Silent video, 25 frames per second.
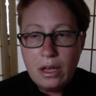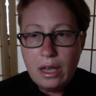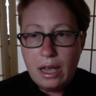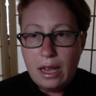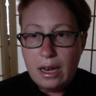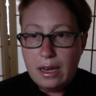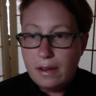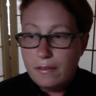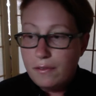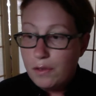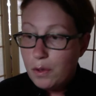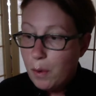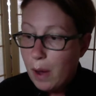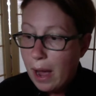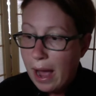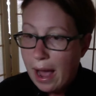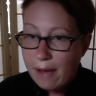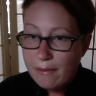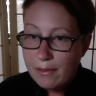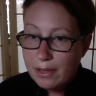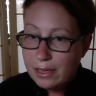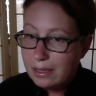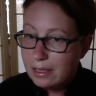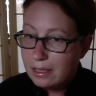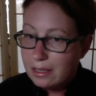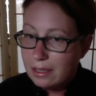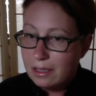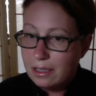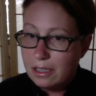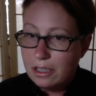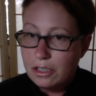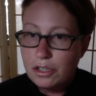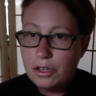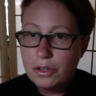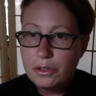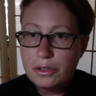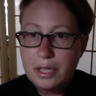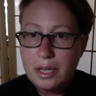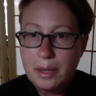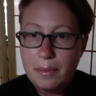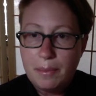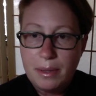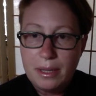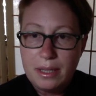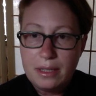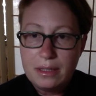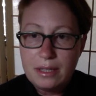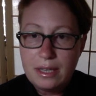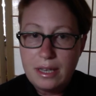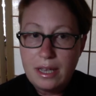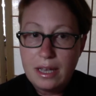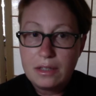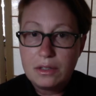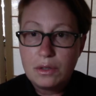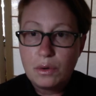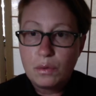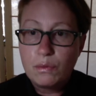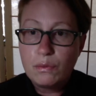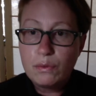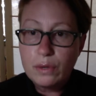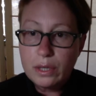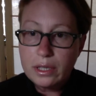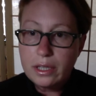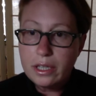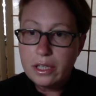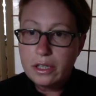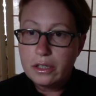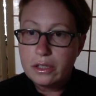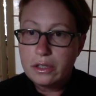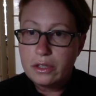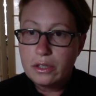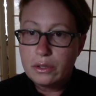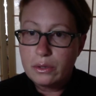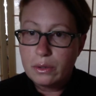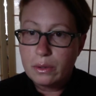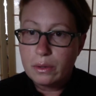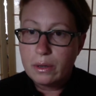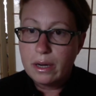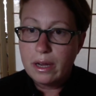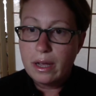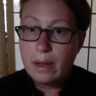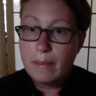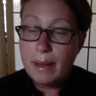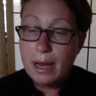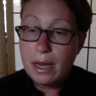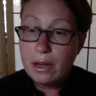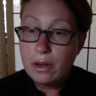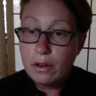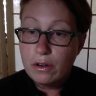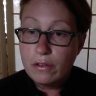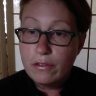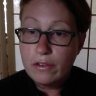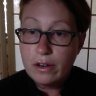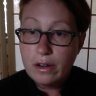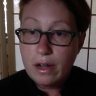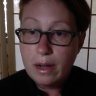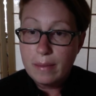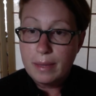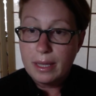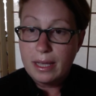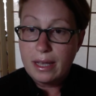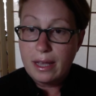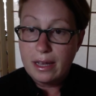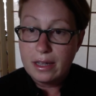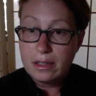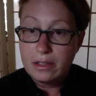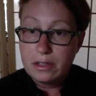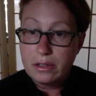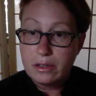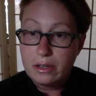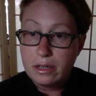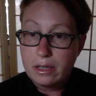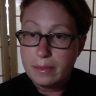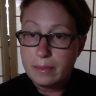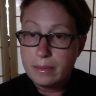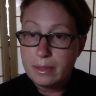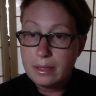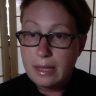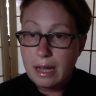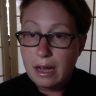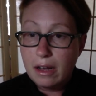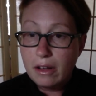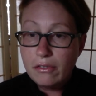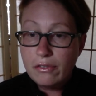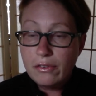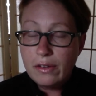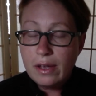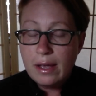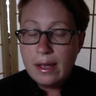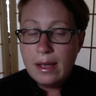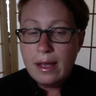and if you haven't listened to Joe Tippins, he has a really good story about overcoming cancer in himself,